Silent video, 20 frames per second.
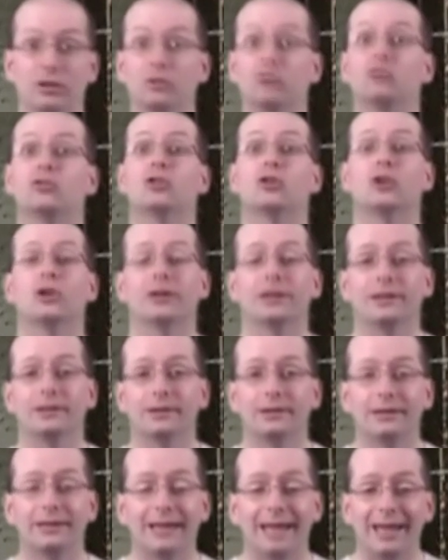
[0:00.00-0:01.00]
in certain
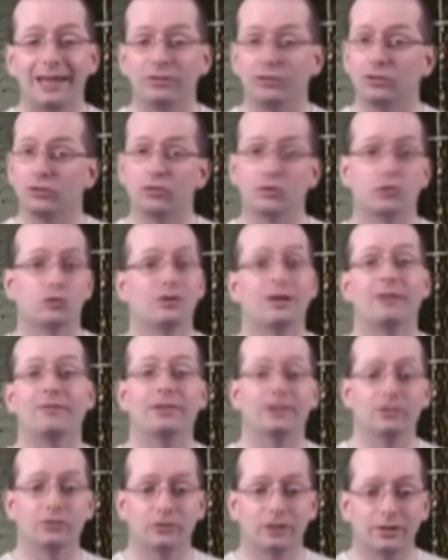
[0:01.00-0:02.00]
cases there's
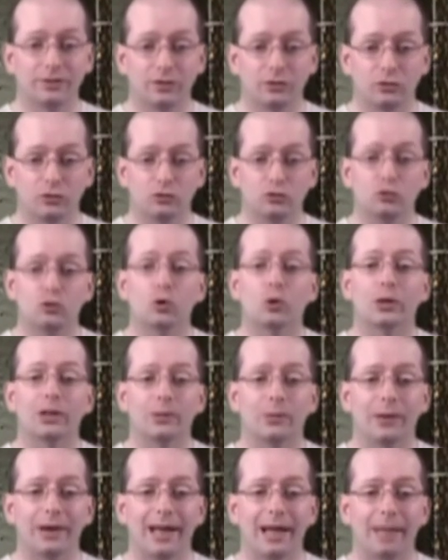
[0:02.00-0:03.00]
evidence that this is surely
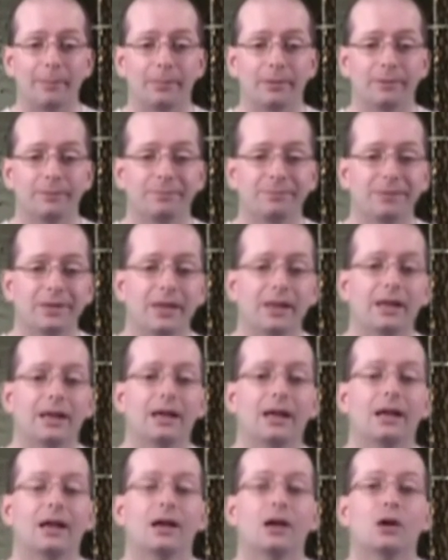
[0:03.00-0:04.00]
what happened.
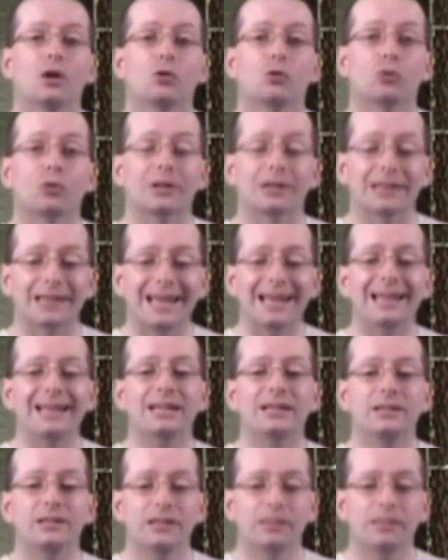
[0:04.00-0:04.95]
Related